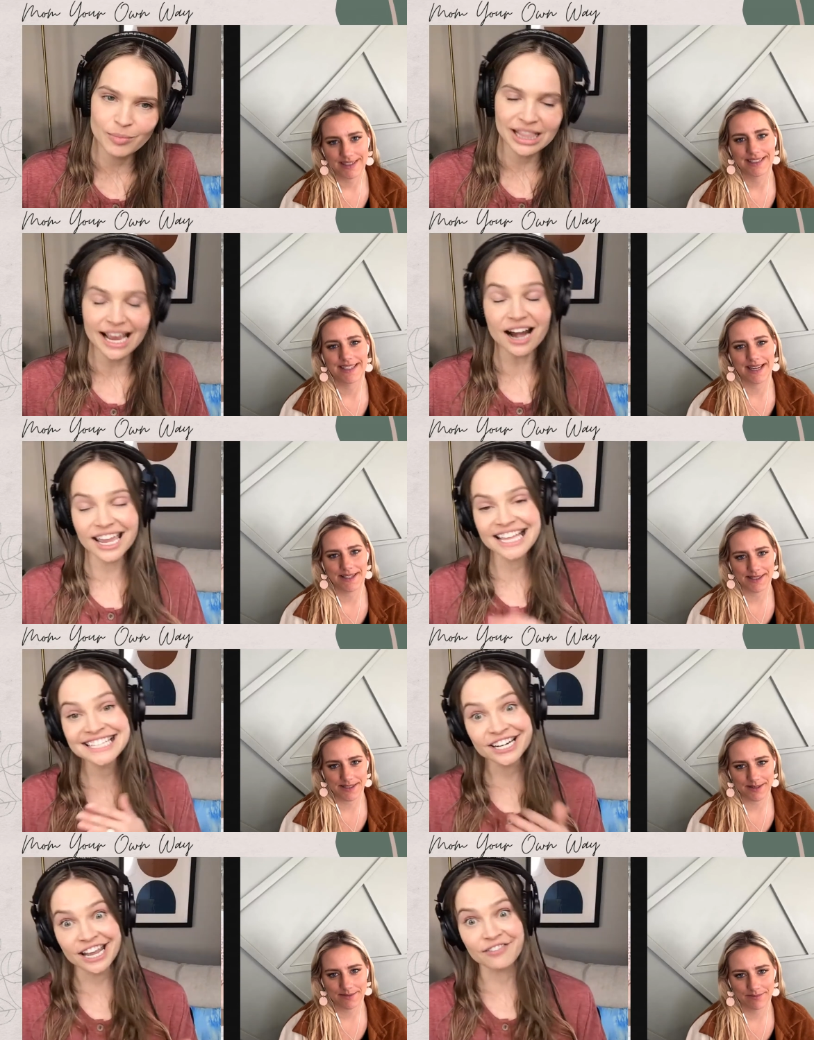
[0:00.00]
Speaker 1: But like our yeah. kids
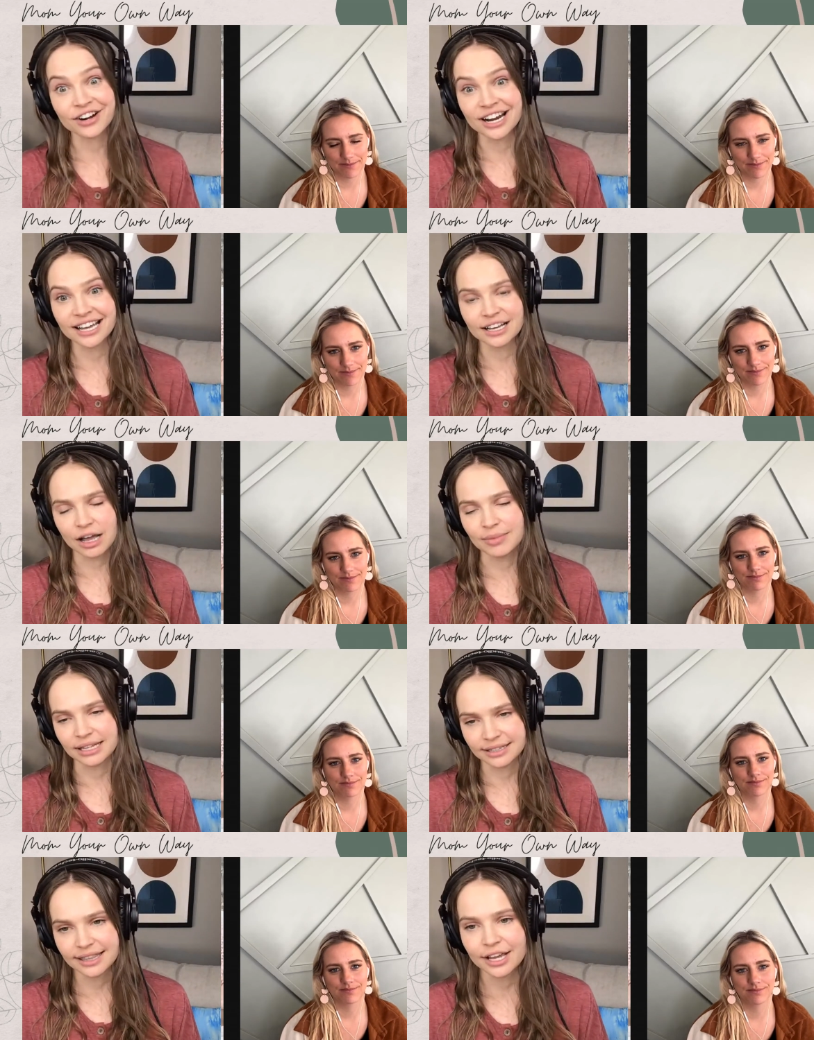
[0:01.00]
are never, I
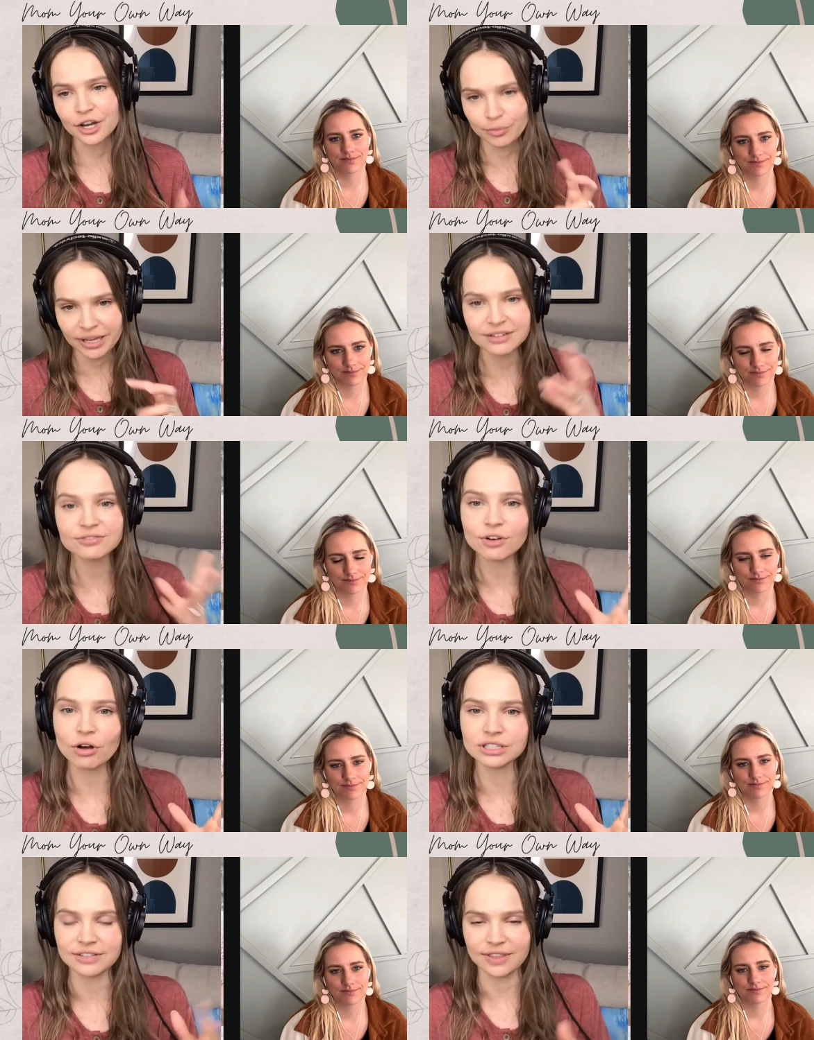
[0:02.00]
mean, they could be at
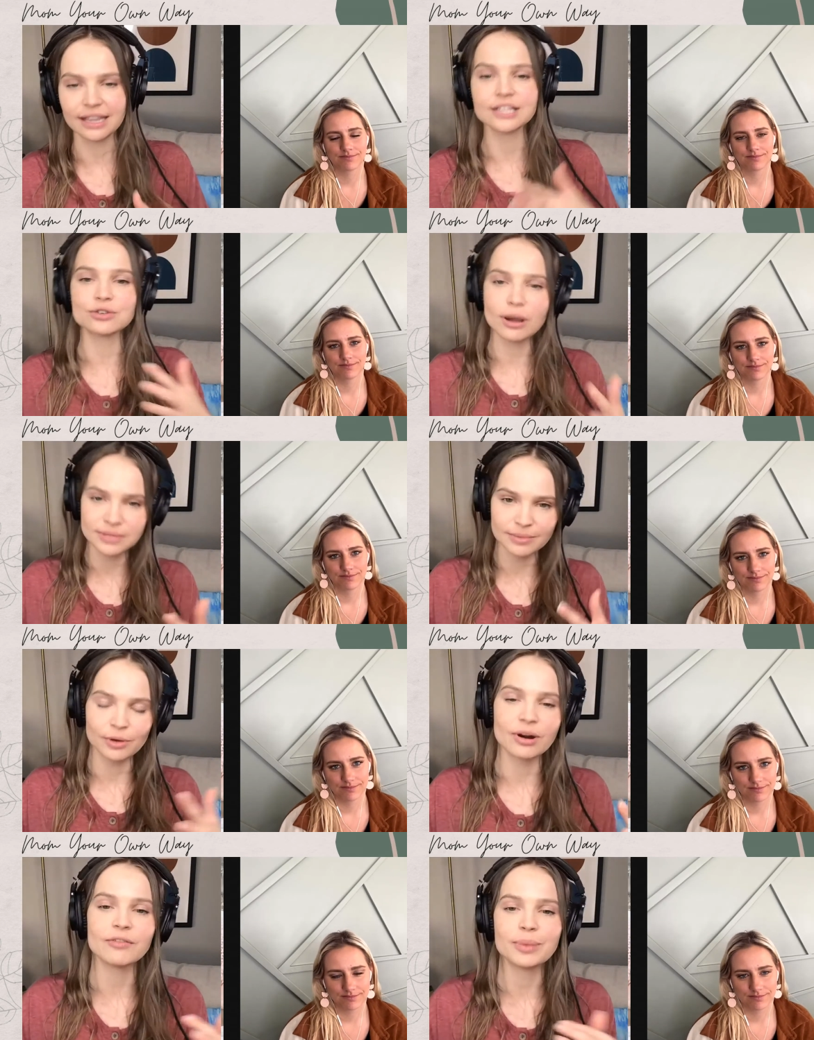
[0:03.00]
fault if they like drop something
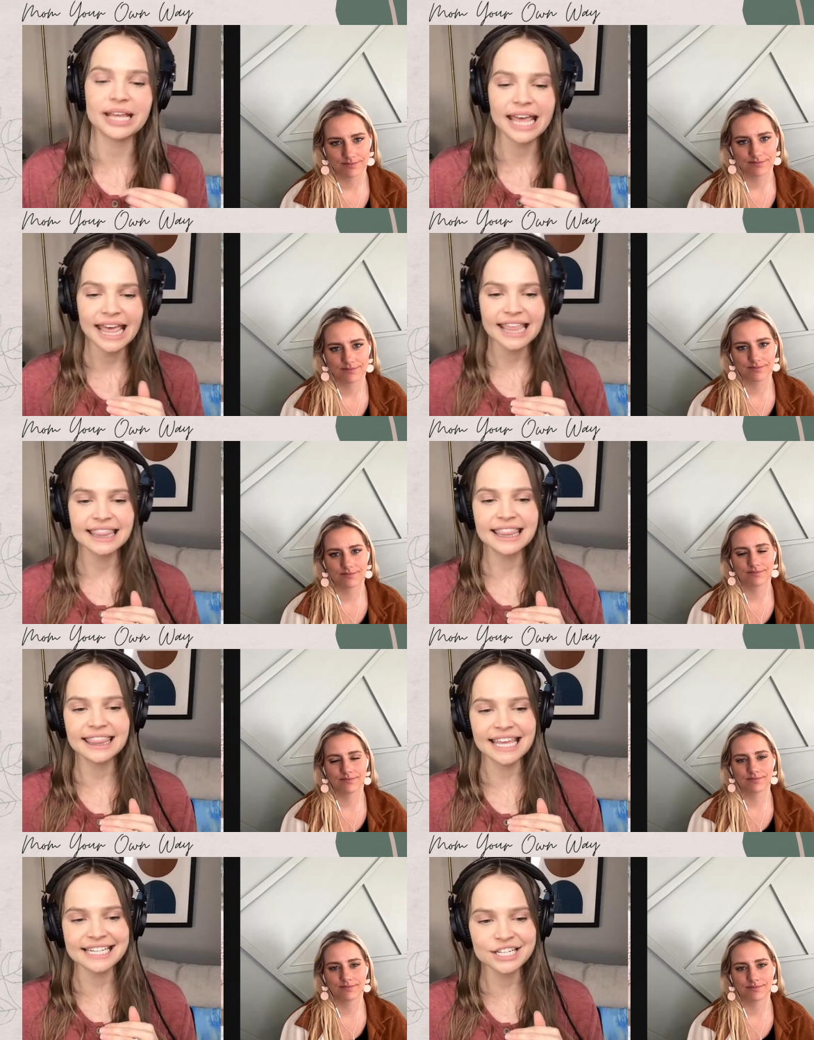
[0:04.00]
or whatever. But
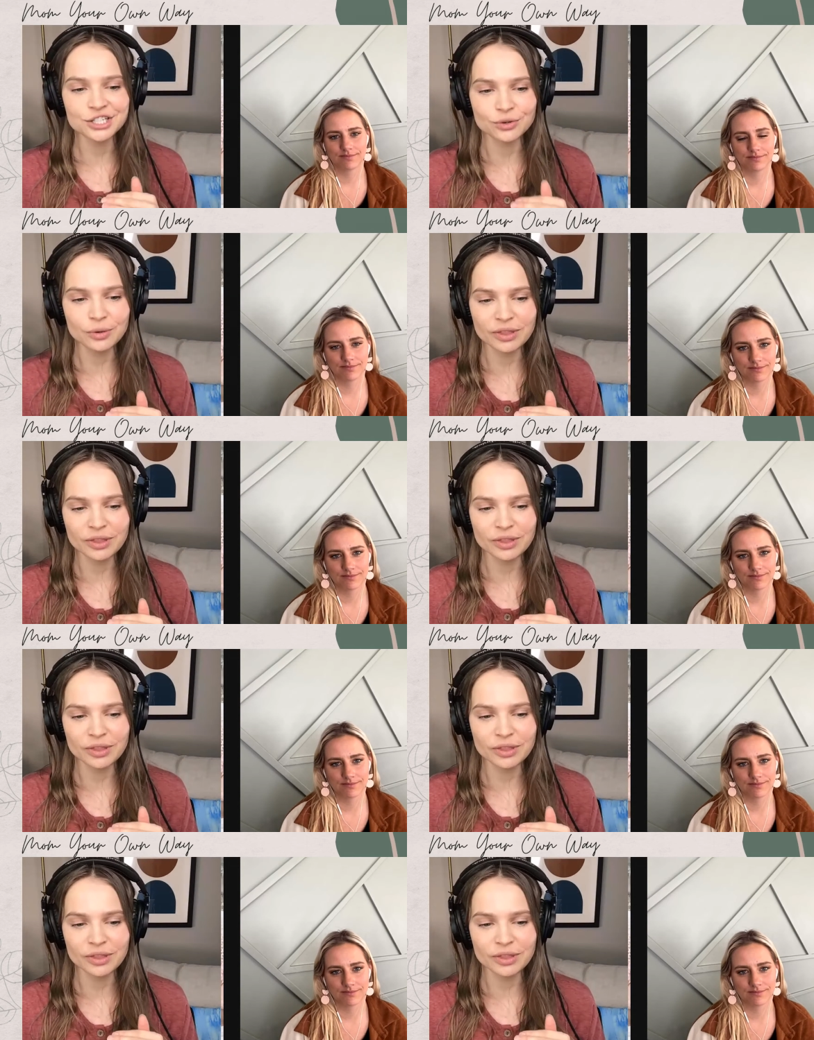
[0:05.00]
they didn't do it